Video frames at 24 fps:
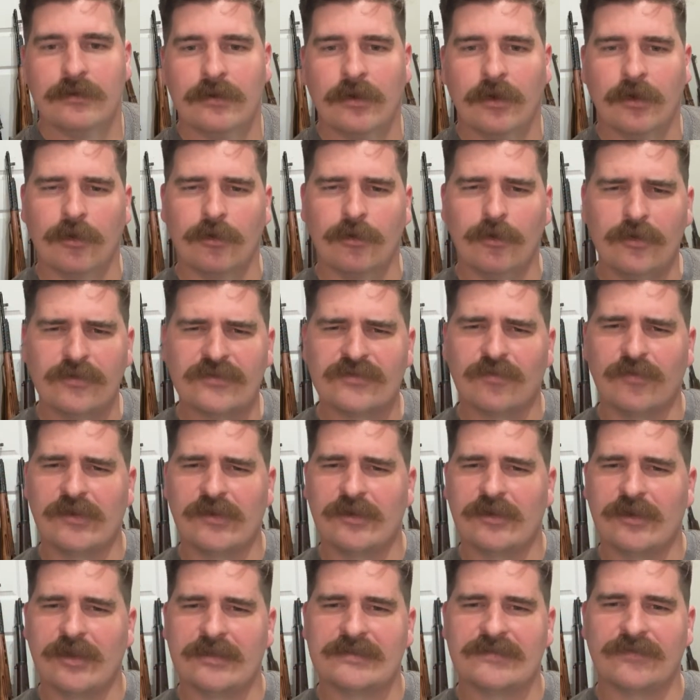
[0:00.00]
Are close rear
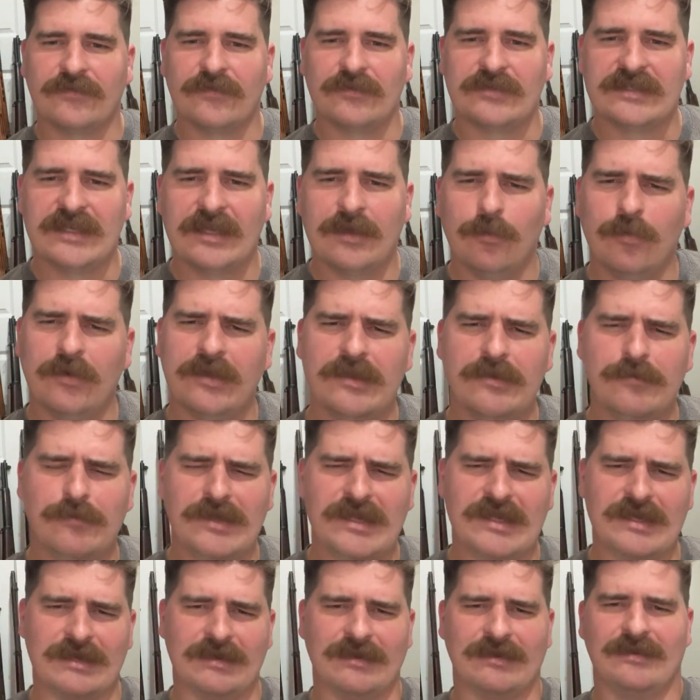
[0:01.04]
guns for sale? What do you
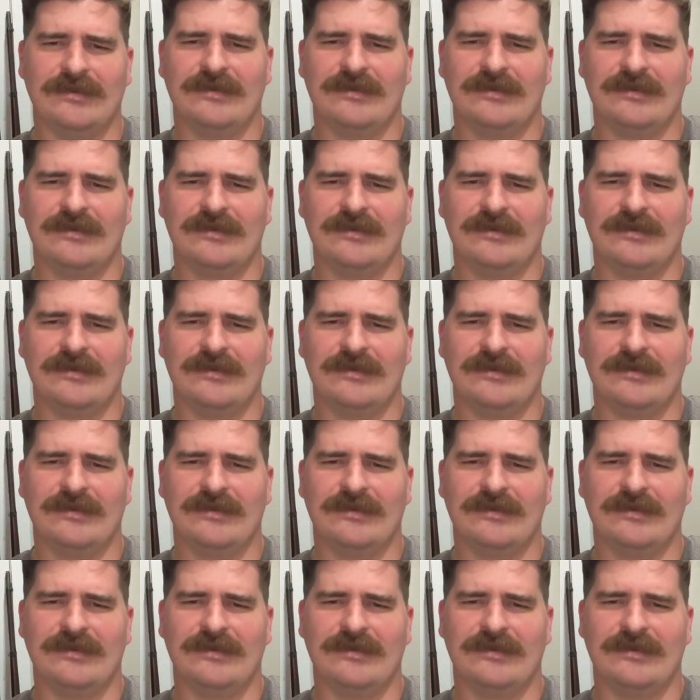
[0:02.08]
mean?